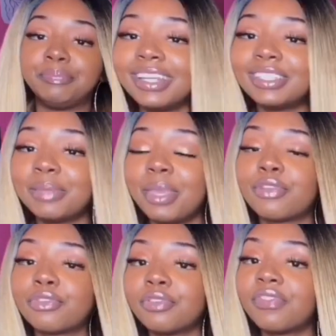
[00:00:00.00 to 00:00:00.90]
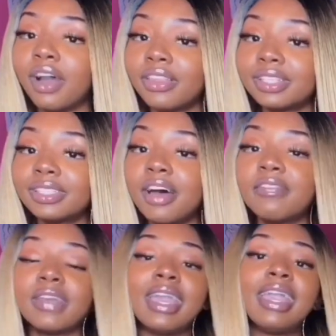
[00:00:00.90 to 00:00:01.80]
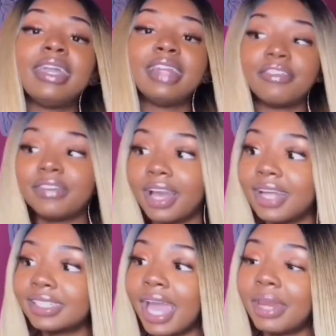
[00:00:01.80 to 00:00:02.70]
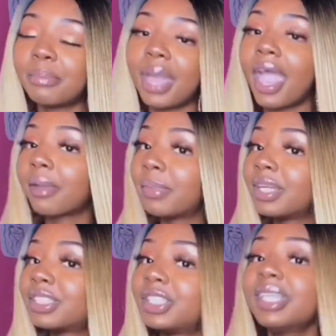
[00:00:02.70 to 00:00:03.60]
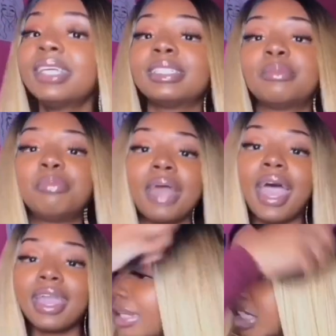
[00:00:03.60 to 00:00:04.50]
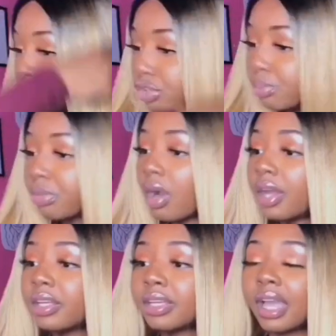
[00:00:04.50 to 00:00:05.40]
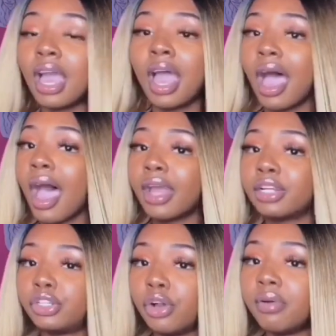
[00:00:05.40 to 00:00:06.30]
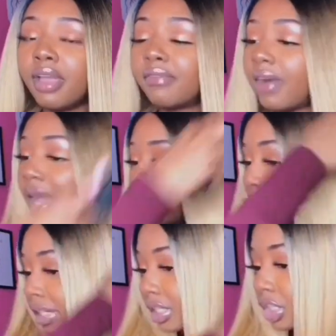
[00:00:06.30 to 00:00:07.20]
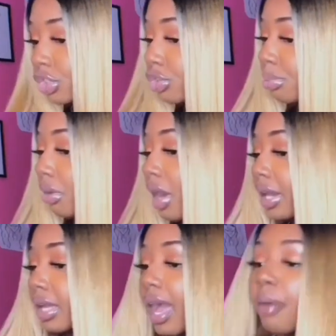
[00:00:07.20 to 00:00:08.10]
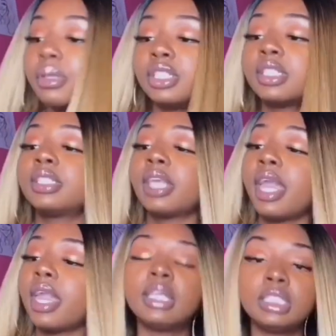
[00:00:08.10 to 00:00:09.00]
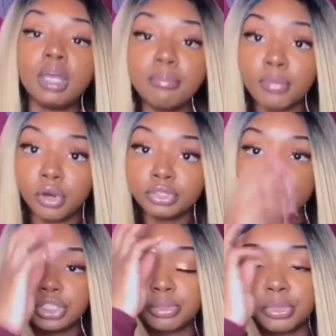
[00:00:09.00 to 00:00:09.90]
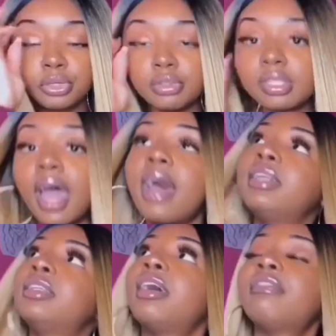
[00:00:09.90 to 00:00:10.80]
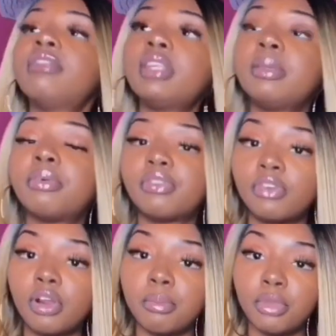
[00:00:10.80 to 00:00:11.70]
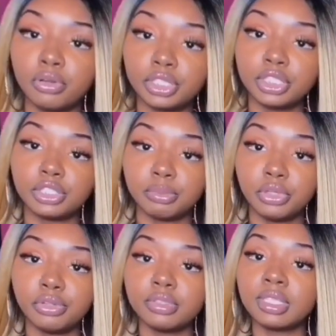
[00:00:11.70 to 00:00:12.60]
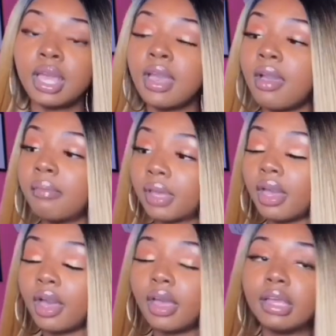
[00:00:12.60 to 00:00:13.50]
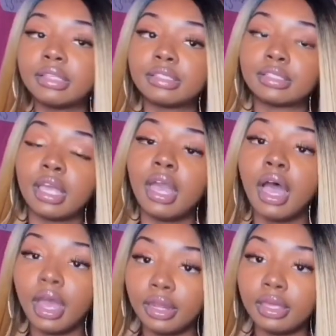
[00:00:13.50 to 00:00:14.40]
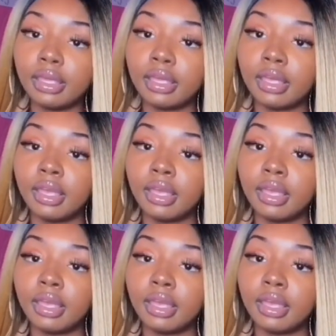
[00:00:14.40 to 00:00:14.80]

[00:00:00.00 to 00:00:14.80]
need to make room for other stuff, and I forgot to add a bag. But she is back. Additional product, I don't advise any additional product. I would just say get some motion smooths. I definitely prefer motion smooths because, honey,